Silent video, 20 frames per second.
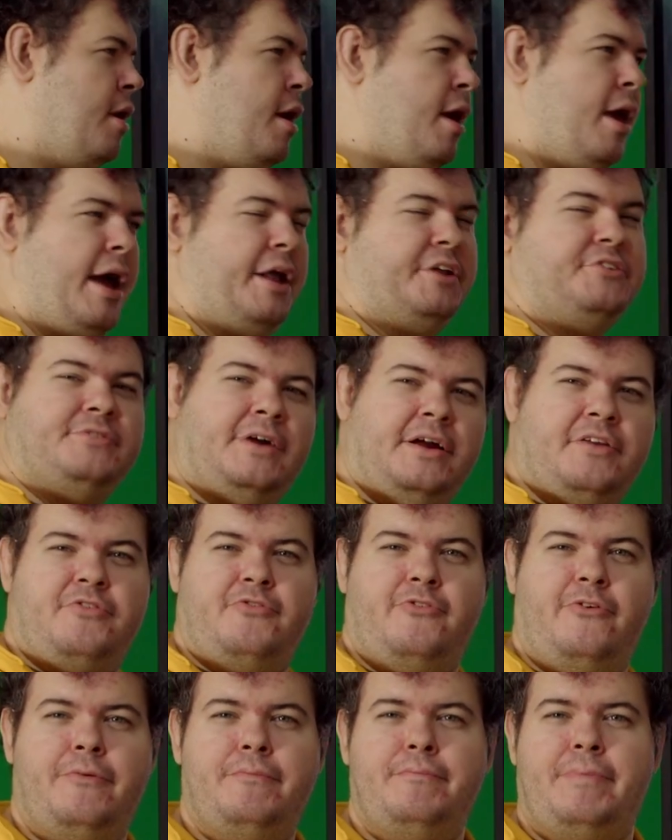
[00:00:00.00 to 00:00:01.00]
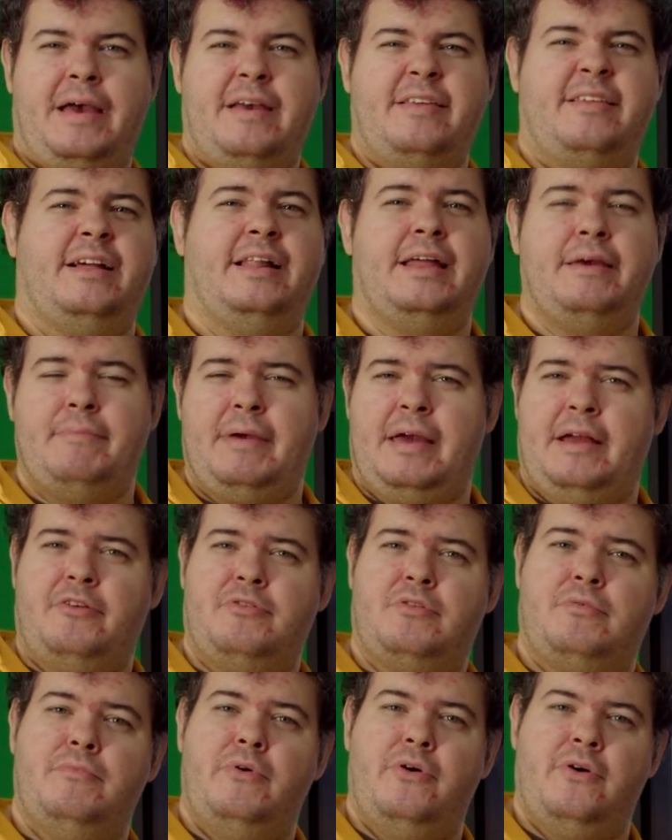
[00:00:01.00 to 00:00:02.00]
And transform basically means
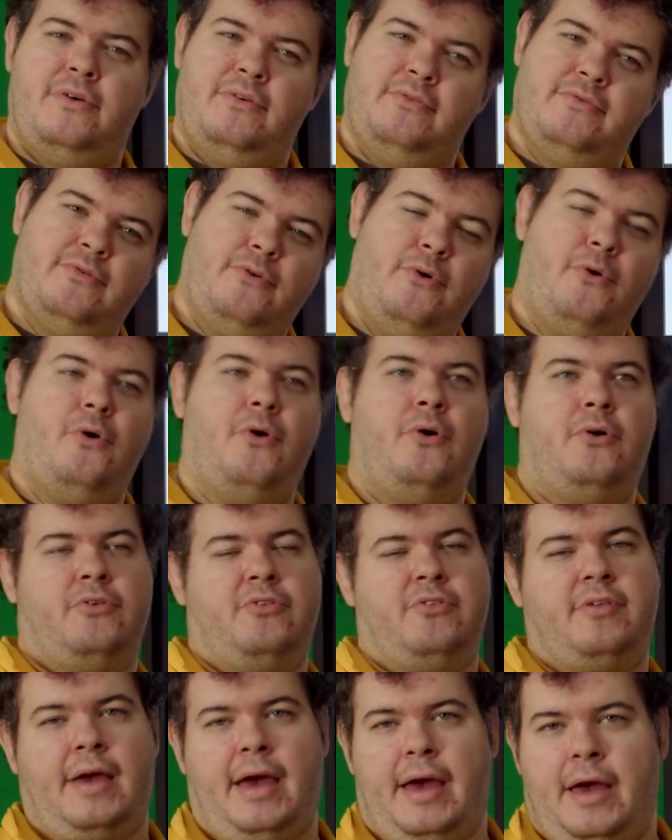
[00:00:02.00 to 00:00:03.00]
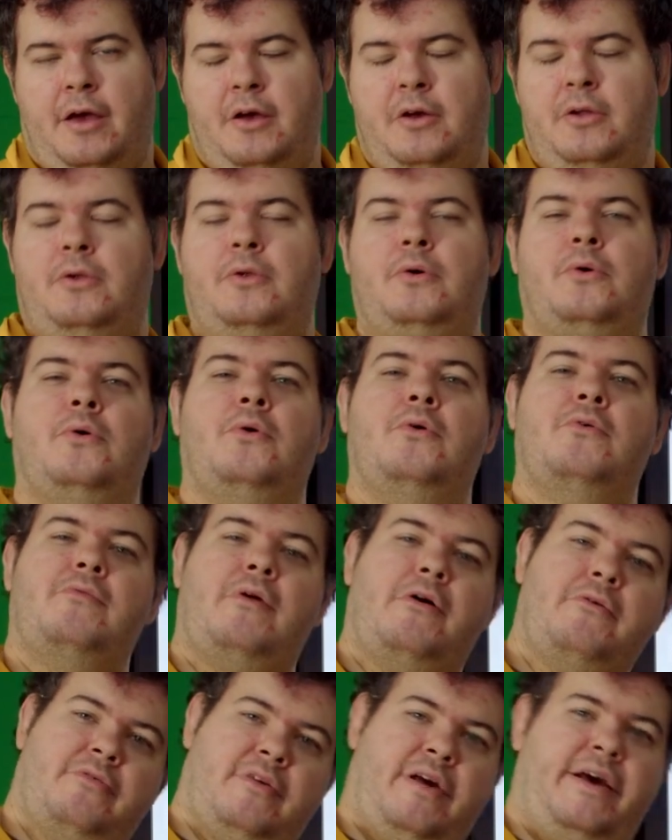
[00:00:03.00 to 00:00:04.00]
move or scale or
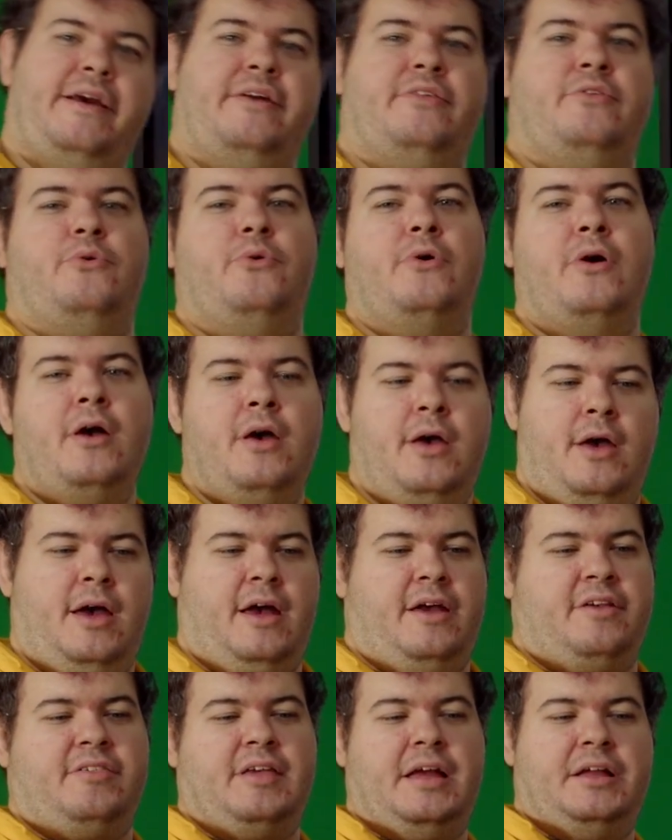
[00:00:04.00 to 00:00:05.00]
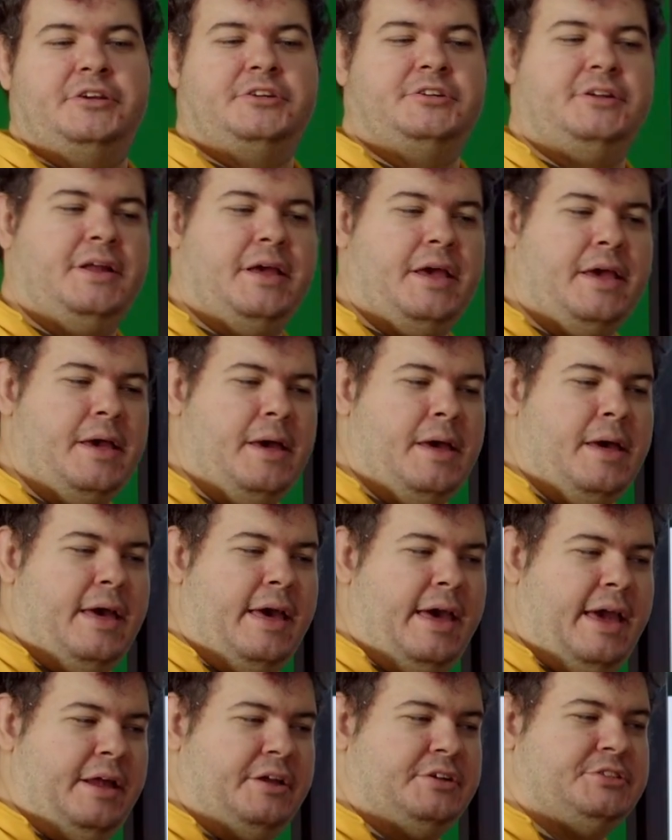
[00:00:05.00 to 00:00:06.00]
rotate, or essentially
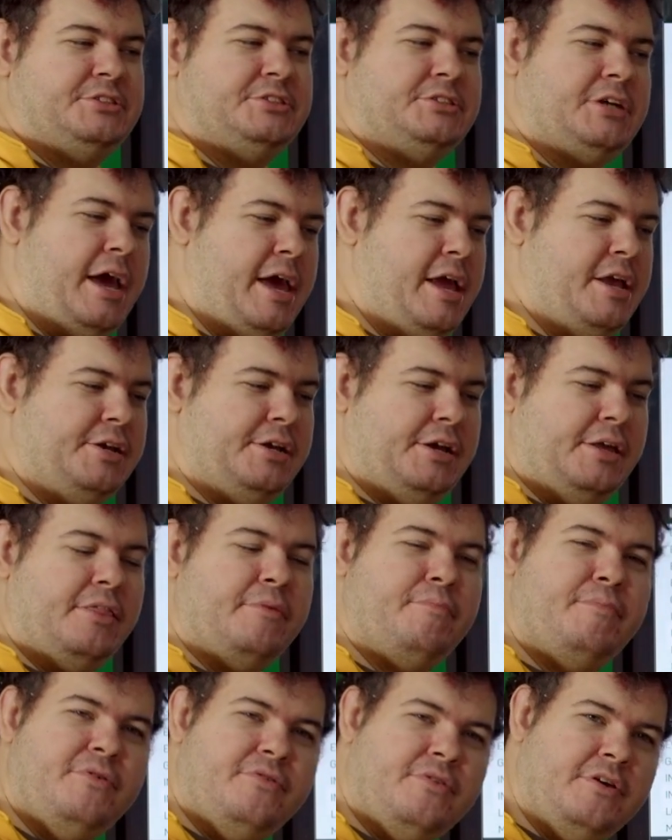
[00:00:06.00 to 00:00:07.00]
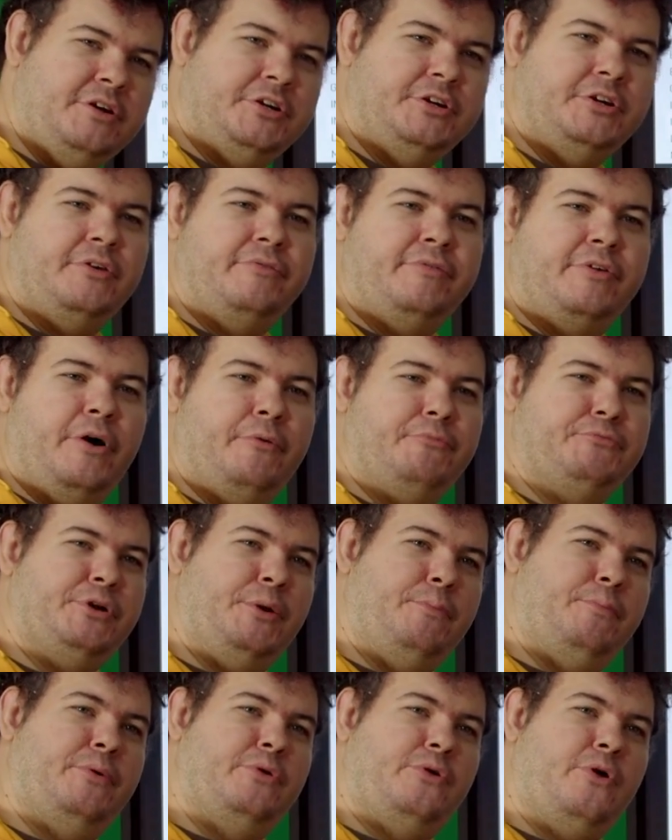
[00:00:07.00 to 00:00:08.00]
it's changing the position of an object
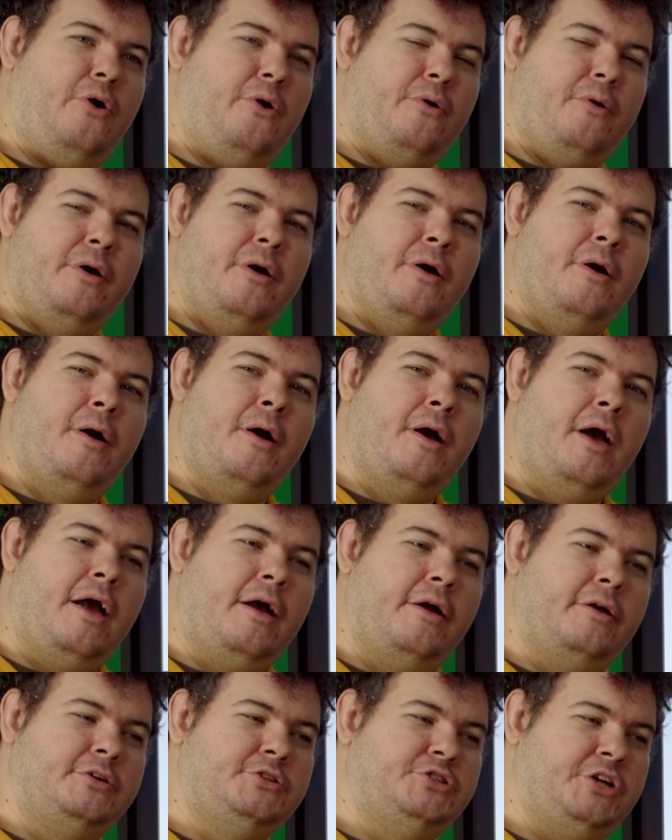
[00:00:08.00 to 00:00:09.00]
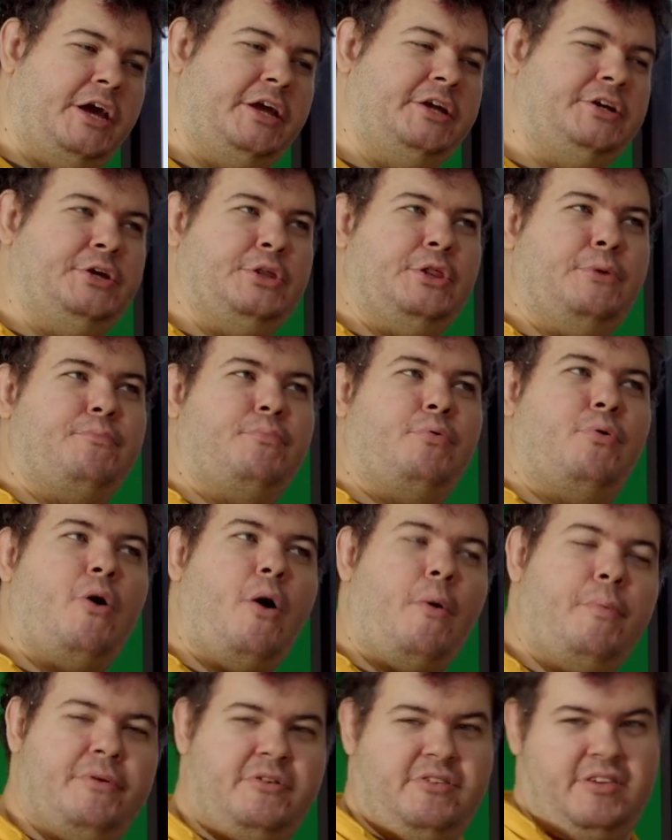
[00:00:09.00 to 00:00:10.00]
but not changing the
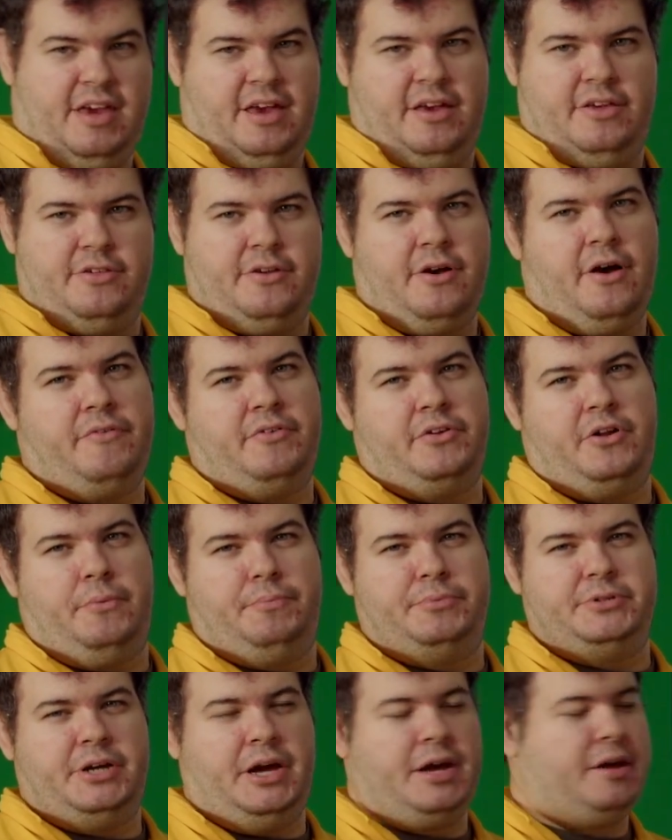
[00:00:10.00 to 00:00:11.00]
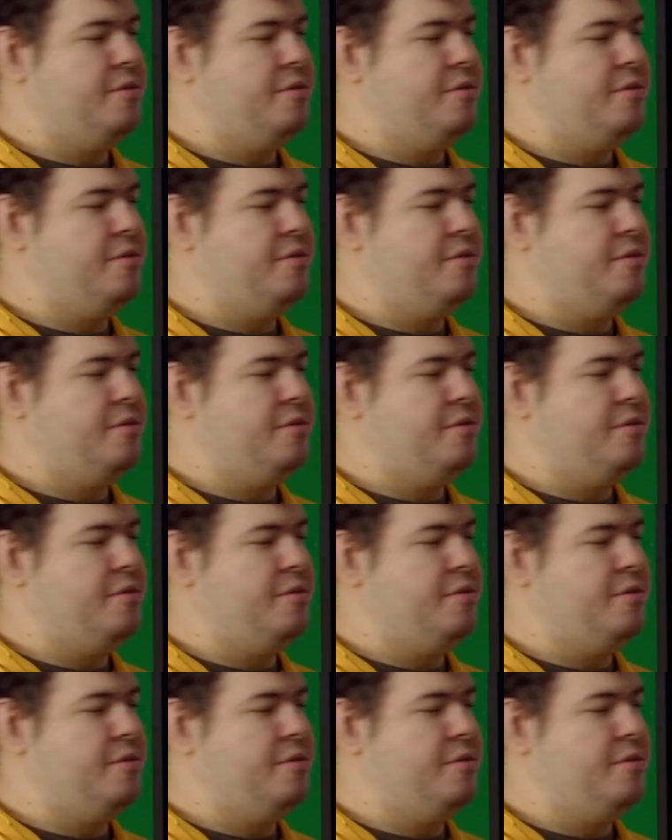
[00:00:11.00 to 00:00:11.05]
properties of an object.